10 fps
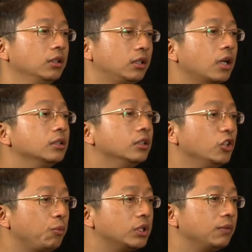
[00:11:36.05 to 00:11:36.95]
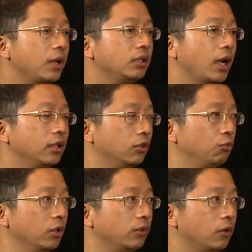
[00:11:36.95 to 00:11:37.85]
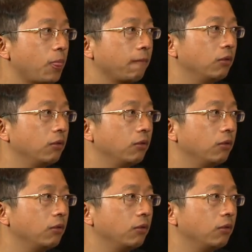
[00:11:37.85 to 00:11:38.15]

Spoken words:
He got the new piece of land at the river,